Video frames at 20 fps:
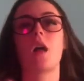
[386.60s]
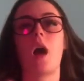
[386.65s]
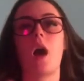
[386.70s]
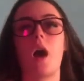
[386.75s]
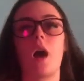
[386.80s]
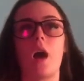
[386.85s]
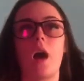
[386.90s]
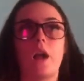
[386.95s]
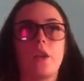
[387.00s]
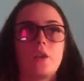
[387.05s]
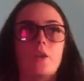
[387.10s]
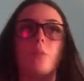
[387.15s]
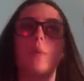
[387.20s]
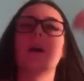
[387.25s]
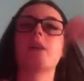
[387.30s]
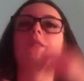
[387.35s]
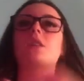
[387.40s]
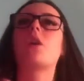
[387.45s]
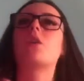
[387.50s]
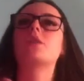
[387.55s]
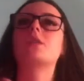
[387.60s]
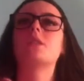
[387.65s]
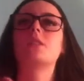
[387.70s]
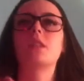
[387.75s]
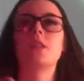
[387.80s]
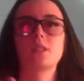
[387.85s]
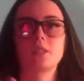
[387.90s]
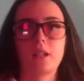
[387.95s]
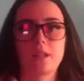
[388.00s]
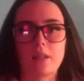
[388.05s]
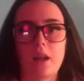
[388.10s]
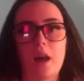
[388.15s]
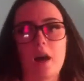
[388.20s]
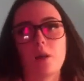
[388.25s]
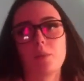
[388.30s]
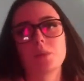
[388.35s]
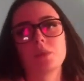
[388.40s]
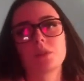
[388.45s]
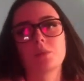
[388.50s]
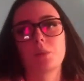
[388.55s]
and you burst out into tears, like that
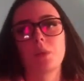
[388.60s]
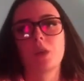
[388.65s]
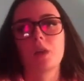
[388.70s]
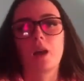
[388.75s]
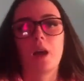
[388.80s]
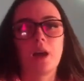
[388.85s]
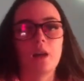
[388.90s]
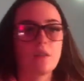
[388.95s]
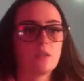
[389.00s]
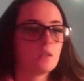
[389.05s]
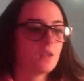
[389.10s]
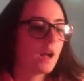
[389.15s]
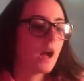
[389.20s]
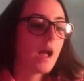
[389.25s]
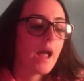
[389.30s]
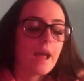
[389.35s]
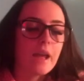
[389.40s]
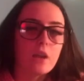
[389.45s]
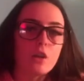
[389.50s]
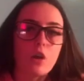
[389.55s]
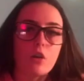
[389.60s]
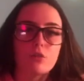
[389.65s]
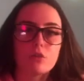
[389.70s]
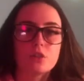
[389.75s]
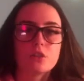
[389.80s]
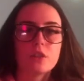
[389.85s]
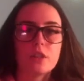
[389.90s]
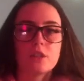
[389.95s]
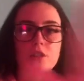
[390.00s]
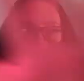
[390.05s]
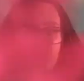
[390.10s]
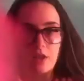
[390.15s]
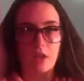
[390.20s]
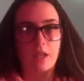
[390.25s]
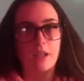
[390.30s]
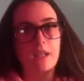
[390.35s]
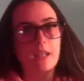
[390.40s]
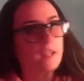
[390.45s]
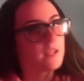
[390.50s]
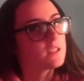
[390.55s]
happens to me. I hate confrontation. The
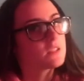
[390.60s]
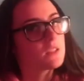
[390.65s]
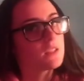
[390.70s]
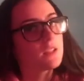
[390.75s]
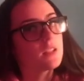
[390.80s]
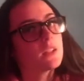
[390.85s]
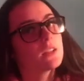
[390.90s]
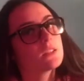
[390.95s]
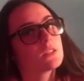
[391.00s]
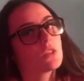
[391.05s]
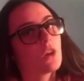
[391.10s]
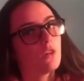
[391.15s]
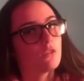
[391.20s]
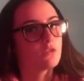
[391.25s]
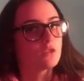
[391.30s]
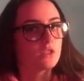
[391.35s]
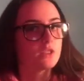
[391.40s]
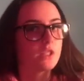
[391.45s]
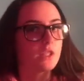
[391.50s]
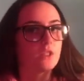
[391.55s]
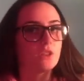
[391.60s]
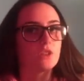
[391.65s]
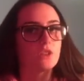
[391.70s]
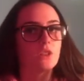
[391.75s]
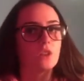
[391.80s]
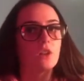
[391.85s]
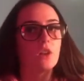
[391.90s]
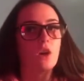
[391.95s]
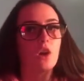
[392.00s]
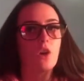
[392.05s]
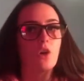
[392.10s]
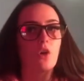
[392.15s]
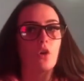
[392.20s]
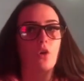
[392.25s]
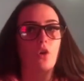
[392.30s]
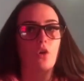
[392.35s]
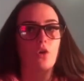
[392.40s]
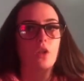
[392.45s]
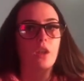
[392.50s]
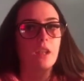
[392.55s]
littlest confrontation
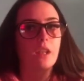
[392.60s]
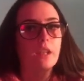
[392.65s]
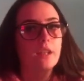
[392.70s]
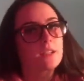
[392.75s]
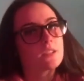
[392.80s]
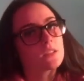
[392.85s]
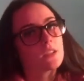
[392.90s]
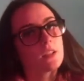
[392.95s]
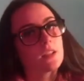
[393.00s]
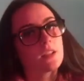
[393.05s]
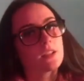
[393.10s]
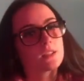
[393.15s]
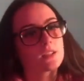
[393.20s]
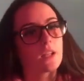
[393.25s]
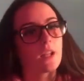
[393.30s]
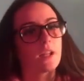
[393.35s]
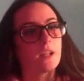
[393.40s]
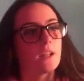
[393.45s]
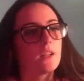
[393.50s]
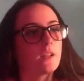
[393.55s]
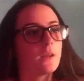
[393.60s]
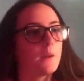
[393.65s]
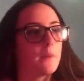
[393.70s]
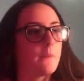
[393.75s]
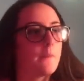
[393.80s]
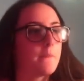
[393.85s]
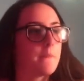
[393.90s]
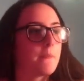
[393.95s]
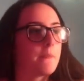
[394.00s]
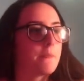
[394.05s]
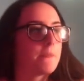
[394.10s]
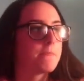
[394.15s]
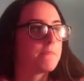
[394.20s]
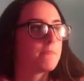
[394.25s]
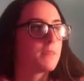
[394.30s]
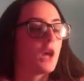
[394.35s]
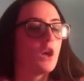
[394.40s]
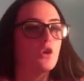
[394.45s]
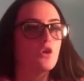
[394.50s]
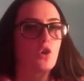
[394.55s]
or the littlest like
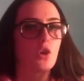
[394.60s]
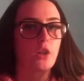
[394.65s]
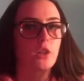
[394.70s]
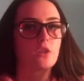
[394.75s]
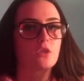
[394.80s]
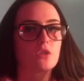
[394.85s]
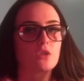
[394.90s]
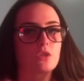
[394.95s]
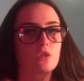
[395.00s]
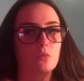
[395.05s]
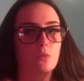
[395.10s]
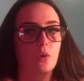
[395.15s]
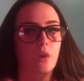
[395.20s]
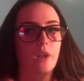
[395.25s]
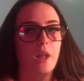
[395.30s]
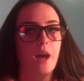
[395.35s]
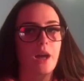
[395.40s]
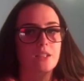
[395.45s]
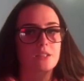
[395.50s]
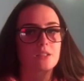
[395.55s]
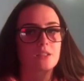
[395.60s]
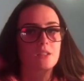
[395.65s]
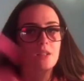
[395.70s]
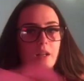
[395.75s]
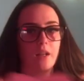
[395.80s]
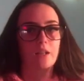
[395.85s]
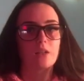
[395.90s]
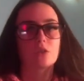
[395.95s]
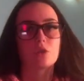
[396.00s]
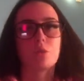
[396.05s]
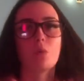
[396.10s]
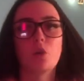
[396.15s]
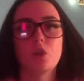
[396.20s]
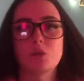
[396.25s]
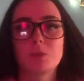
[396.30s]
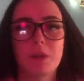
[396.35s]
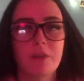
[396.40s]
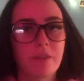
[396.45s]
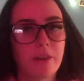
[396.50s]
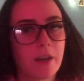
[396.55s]
annoyance someone has like towards me,
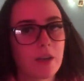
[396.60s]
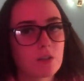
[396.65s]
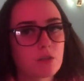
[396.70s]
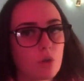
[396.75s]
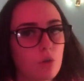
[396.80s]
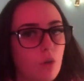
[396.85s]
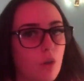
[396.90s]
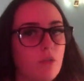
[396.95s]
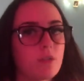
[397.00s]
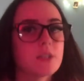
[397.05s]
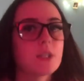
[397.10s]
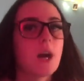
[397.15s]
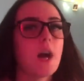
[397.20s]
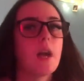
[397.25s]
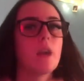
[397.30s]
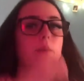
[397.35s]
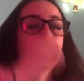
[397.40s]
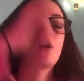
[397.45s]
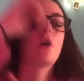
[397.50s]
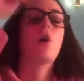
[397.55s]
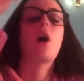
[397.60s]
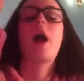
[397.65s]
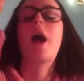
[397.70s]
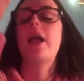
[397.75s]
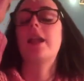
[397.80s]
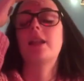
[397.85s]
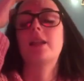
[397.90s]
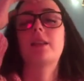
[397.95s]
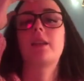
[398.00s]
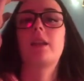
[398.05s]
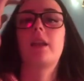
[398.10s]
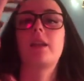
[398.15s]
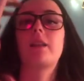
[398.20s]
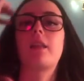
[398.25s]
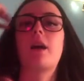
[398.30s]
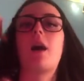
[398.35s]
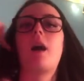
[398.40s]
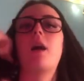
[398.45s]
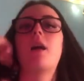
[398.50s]
if I get told off a tiny bit or anything like that,